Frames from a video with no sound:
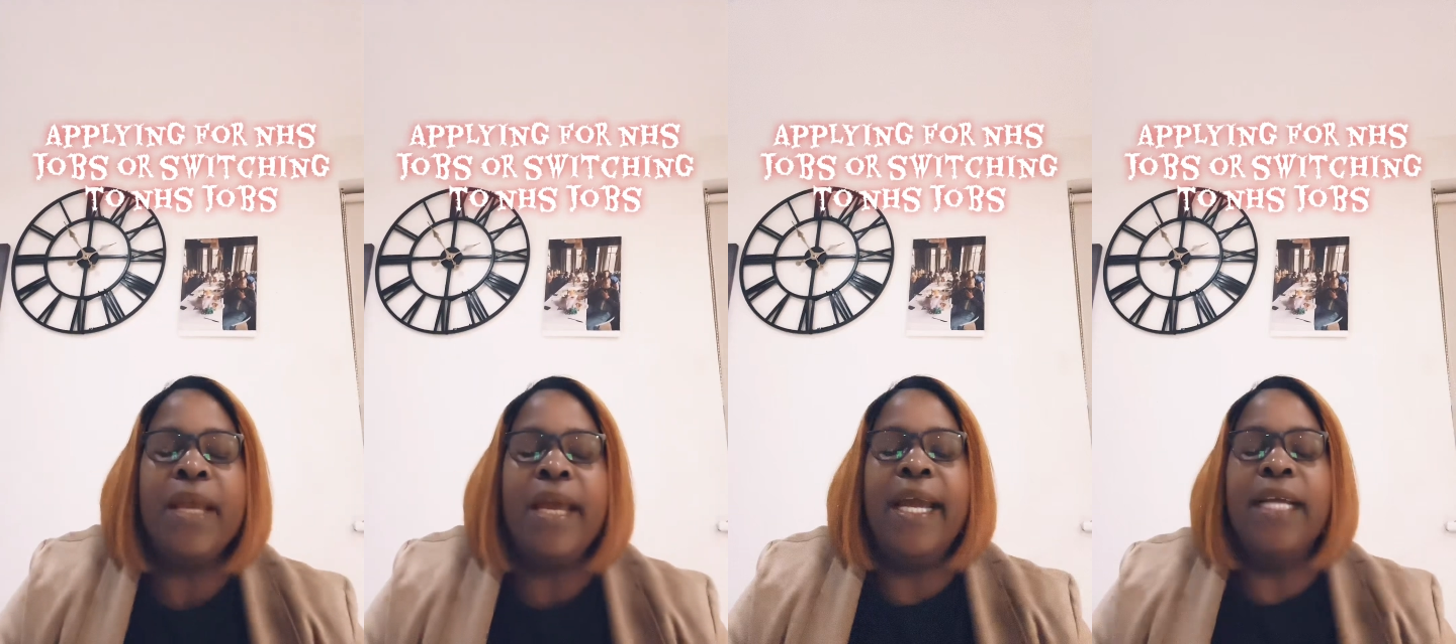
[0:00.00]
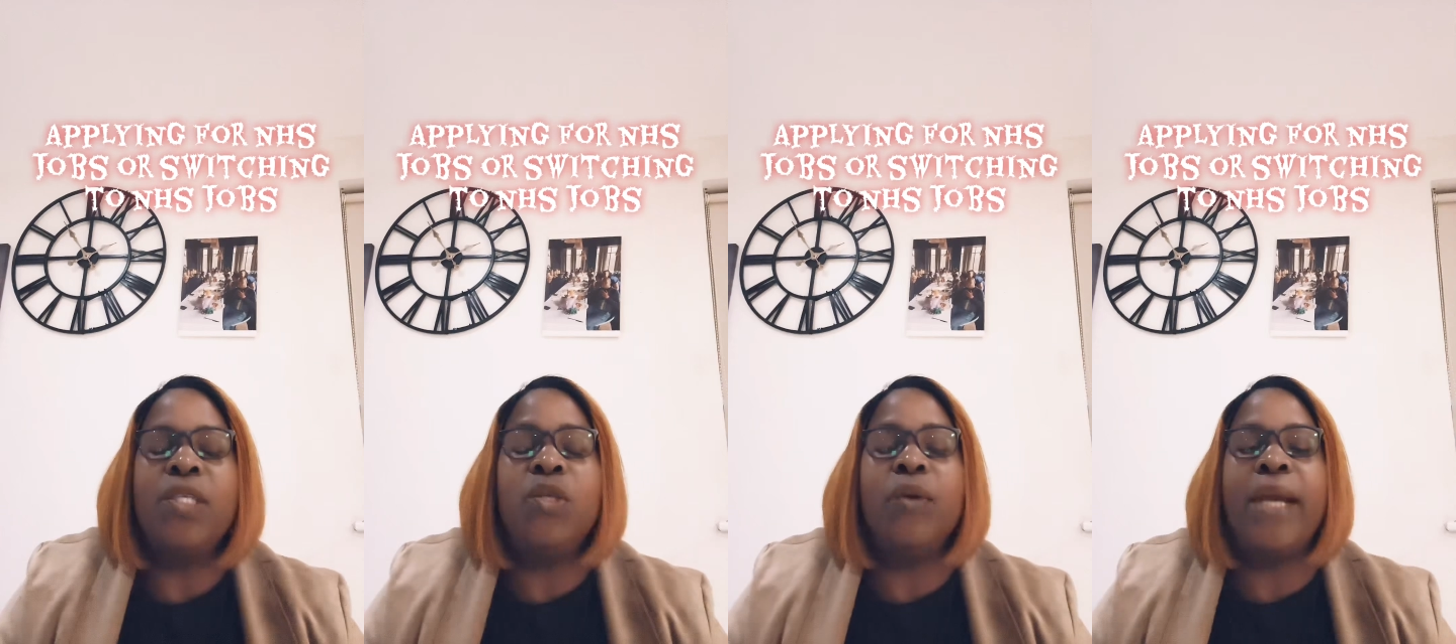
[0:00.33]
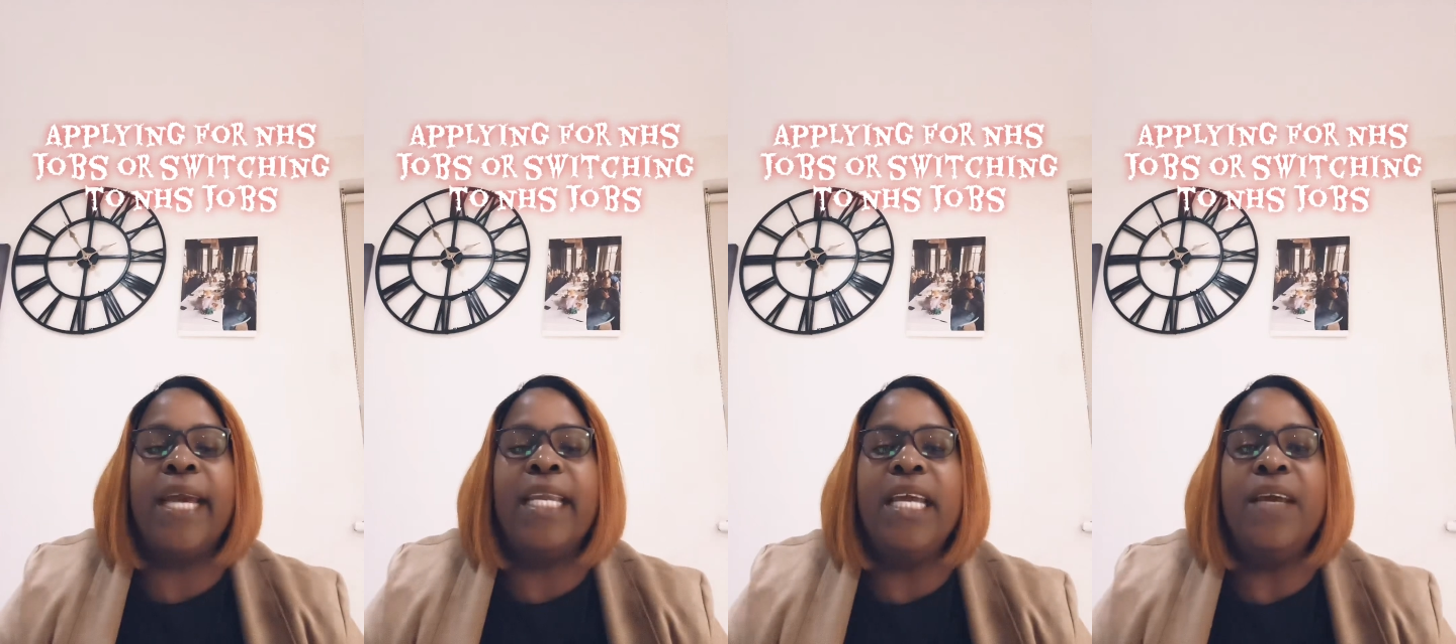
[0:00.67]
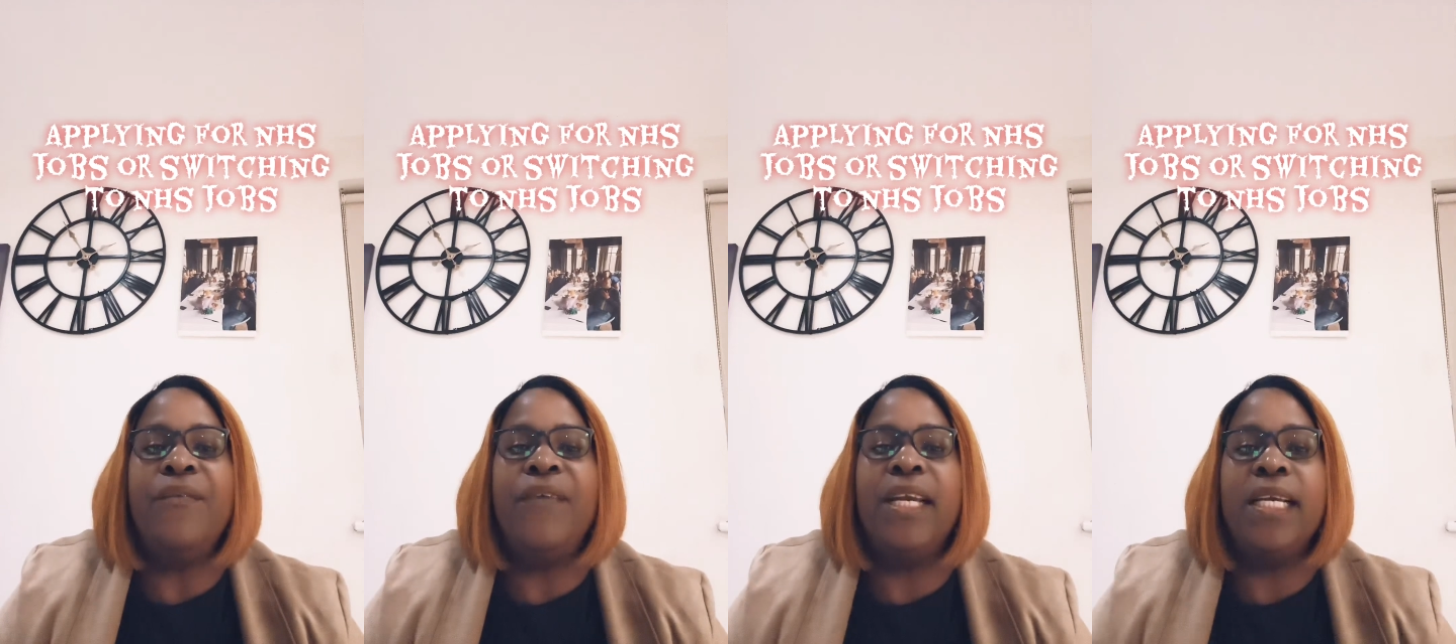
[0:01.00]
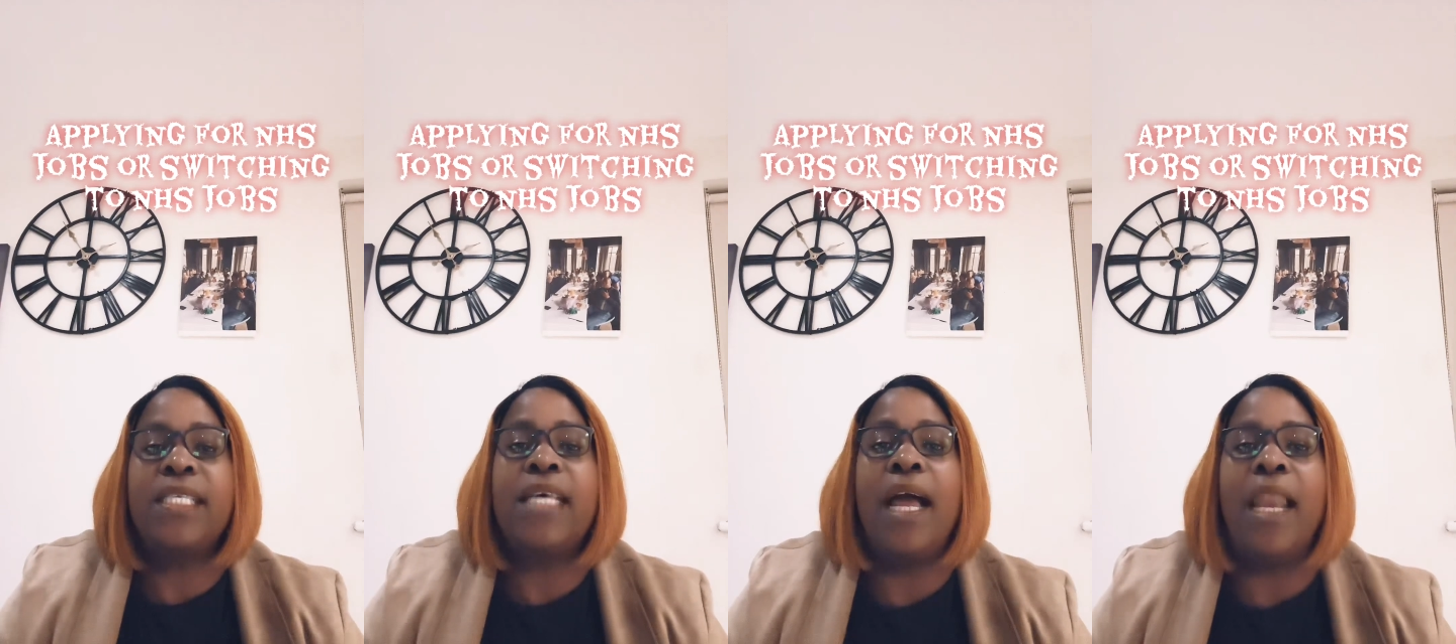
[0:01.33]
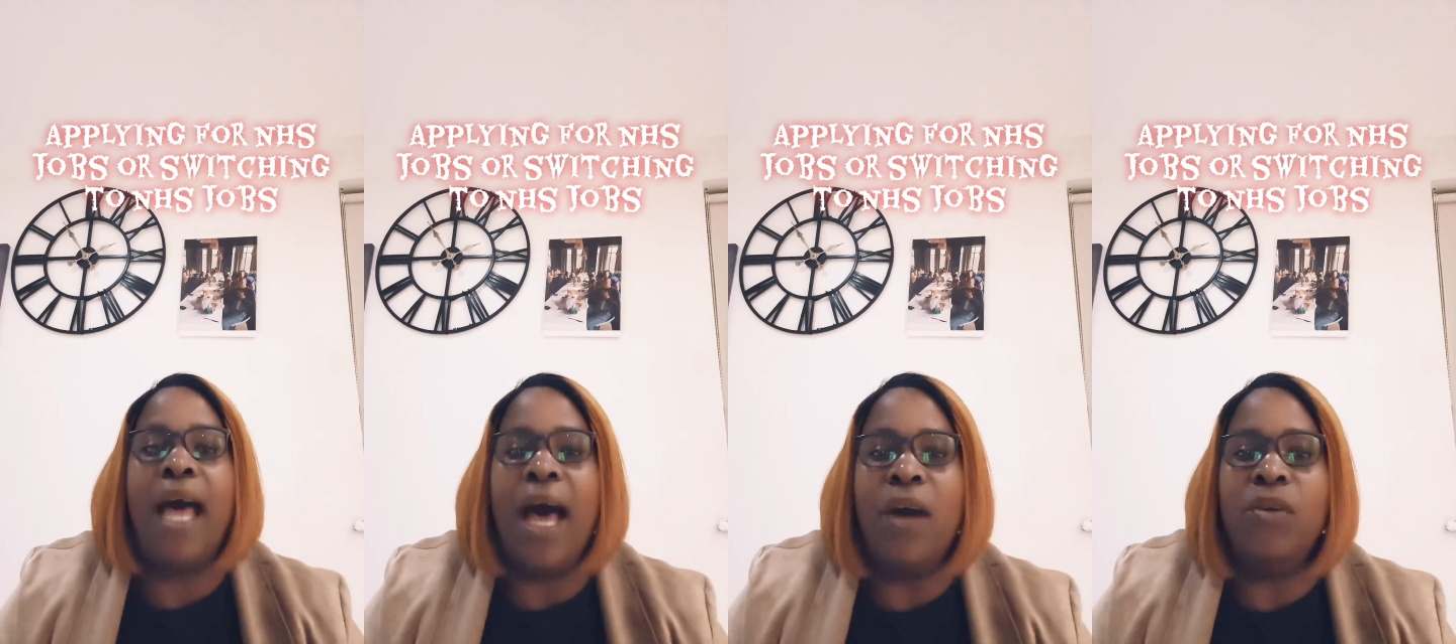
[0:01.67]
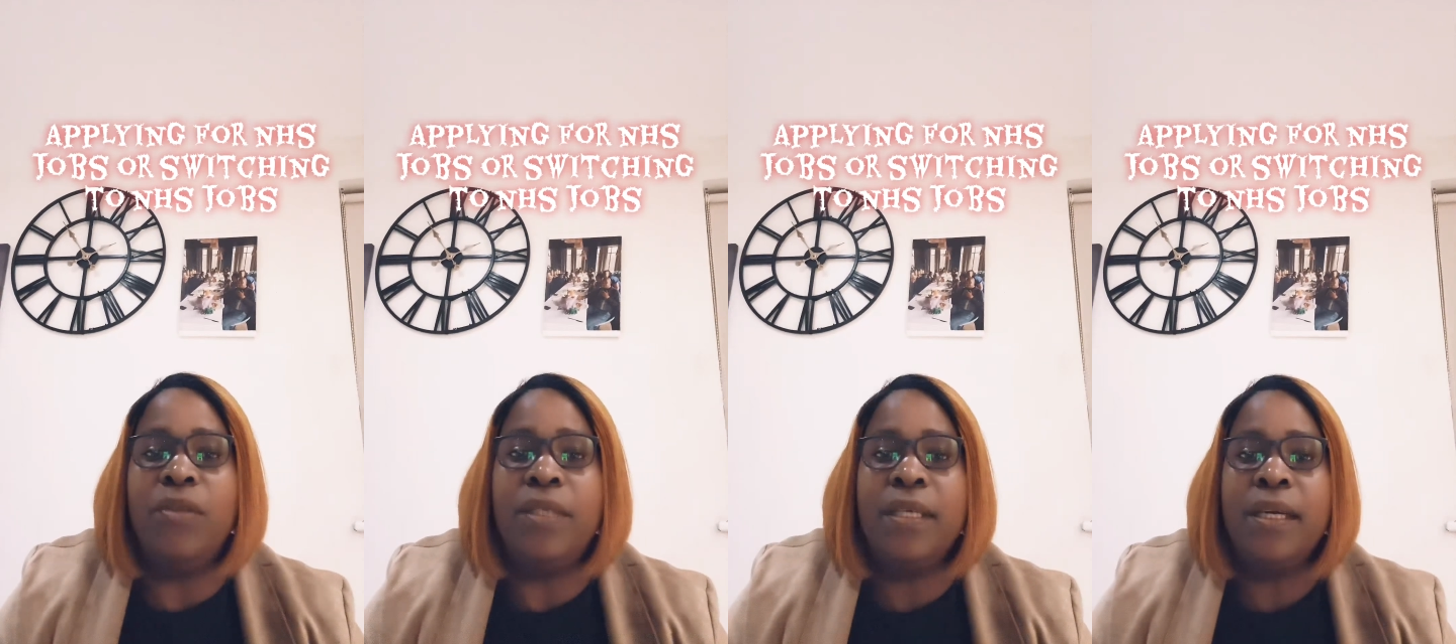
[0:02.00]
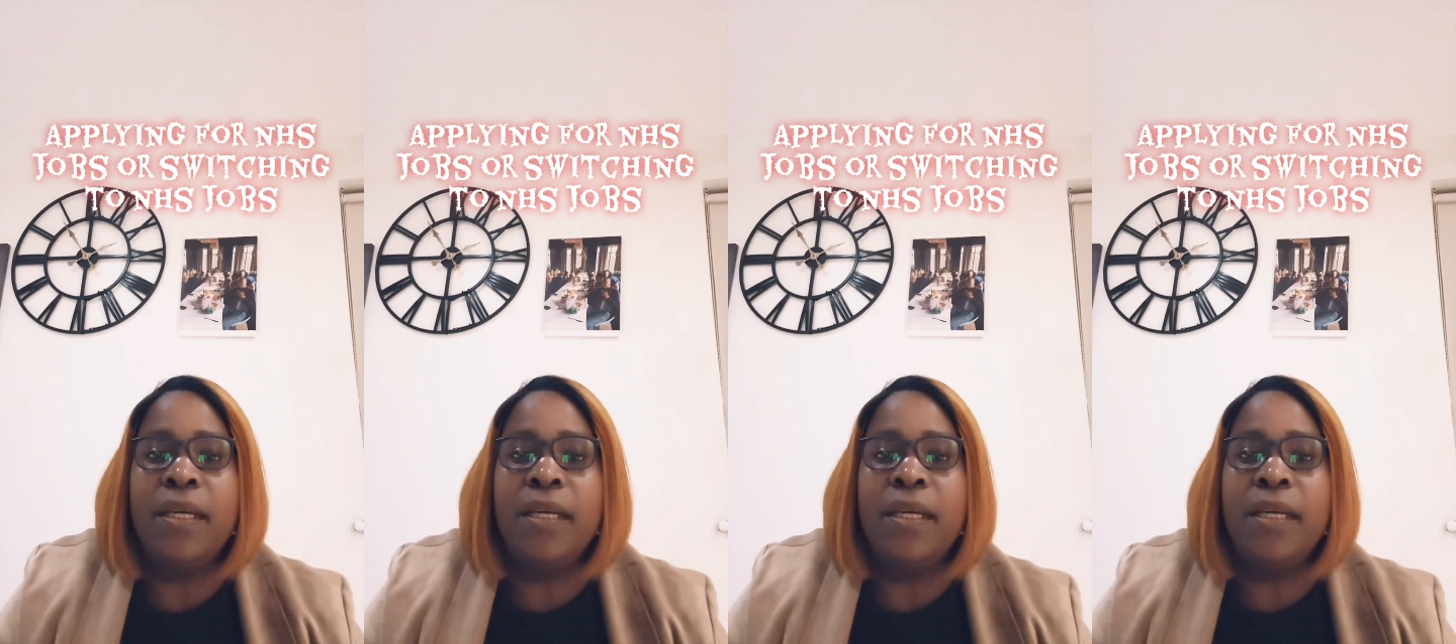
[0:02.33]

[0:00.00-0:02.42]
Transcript: and you can even, it's allowed